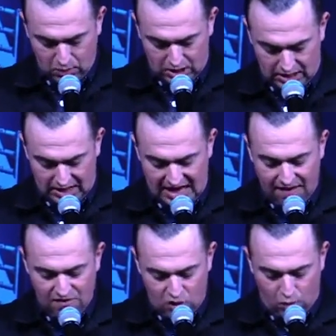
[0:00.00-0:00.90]

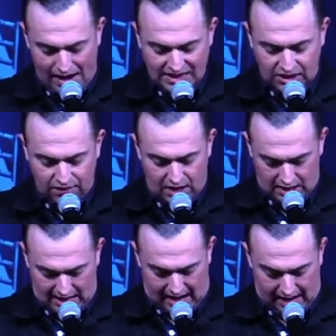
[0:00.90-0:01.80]
live the rest of our
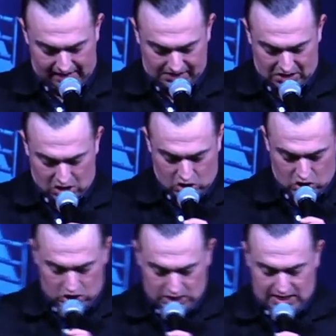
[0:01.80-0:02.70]
lives
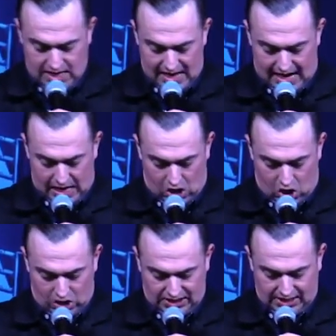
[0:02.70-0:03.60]
looking at
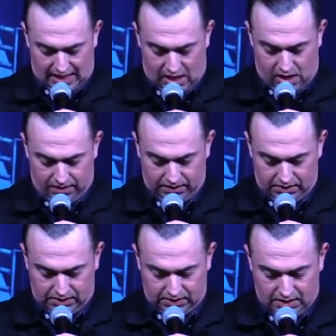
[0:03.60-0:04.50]

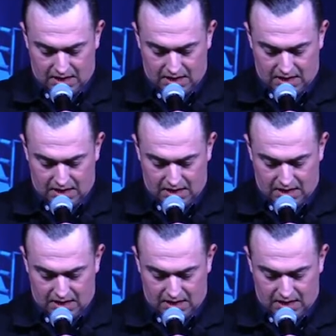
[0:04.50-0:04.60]
ourselves,